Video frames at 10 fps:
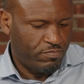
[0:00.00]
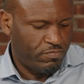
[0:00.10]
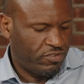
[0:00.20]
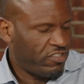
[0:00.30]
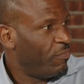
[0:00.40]

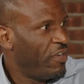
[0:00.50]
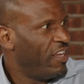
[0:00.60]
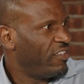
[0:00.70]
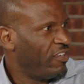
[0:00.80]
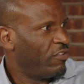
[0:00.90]

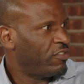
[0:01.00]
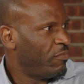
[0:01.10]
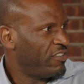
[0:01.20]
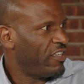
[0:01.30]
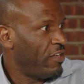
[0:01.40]
Summit.
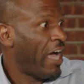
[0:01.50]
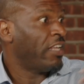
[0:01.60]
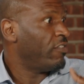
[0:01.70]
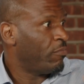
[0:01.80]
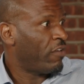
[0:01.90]
I
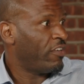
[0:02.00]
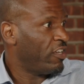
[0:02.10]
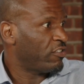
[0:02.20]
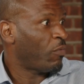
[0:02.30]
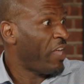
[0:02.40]
live in Murray Hill,
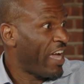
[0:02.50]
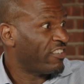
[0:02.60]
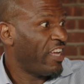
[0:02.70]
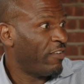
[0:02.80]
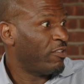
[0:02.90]
so we actually have the